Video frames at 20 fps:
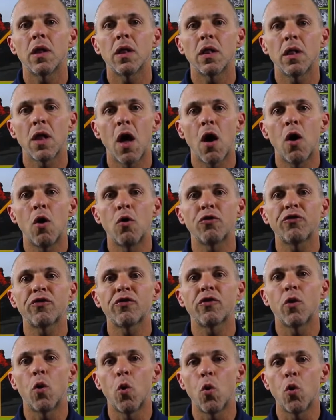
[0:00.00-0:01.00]

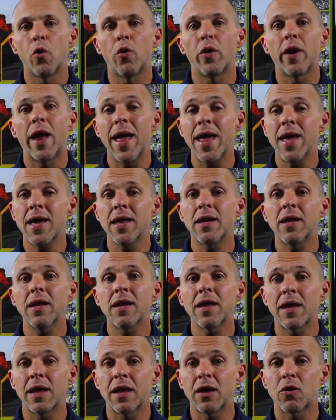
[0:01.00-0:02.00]
loss or
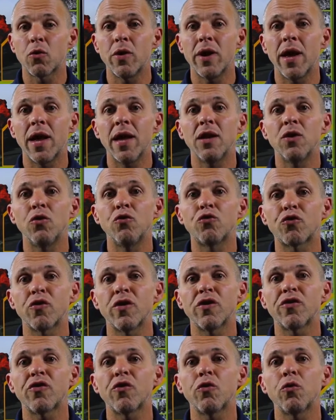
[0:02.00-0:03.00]
and can create
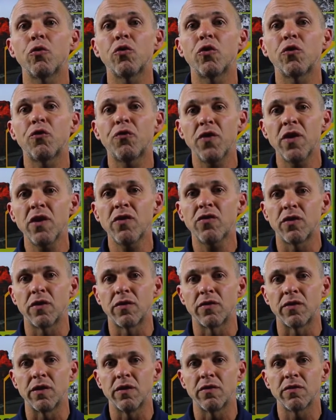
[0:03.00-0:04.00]
nutritional
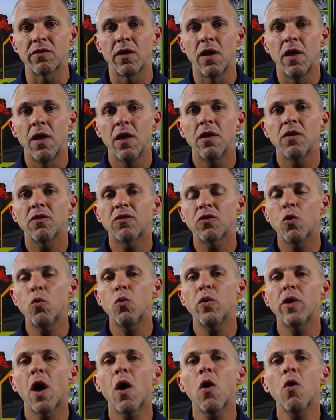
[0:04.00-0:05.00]
deficiencies. So
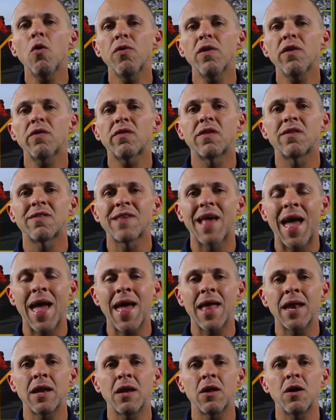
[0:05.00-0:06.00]
when all this is
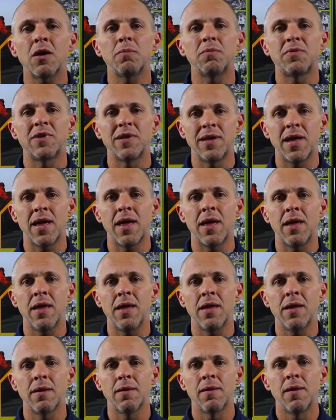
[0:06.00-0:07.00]
added up
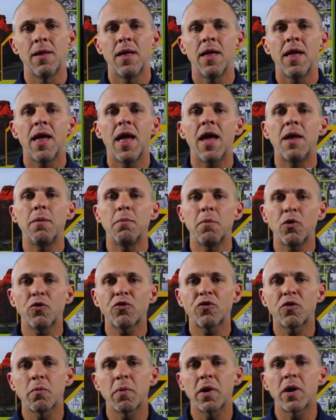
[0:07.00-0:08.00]
today, and
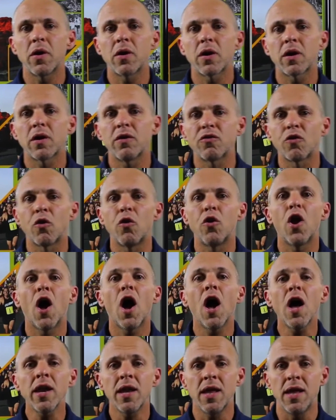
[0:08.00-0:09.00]
most Americans are
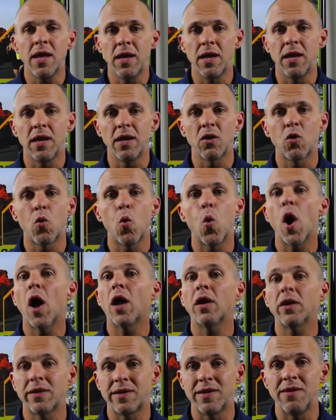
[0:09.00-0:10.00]
not eating
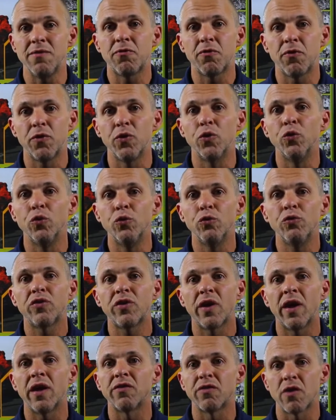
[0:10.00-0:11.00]
quality
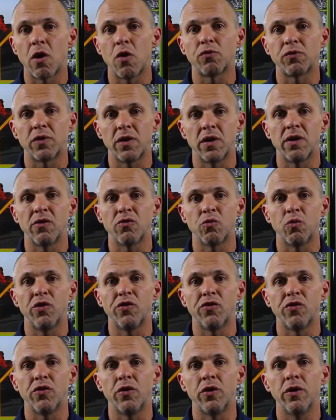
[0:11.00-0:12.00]
foods as often as we
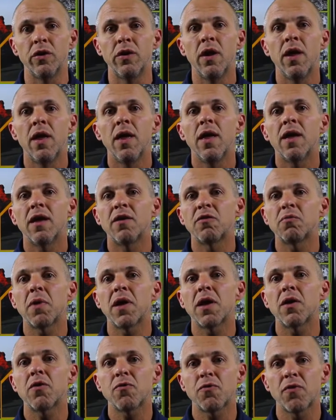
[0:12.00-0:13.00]
should. As a
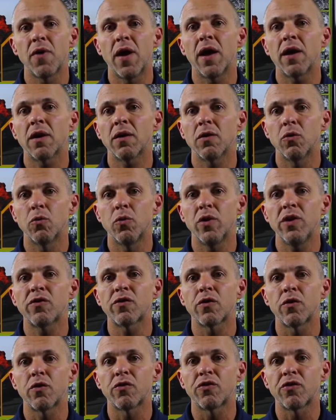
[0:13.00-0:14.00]
matter of fact,
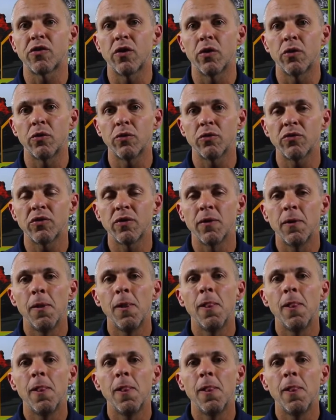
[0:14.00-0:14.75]
research shows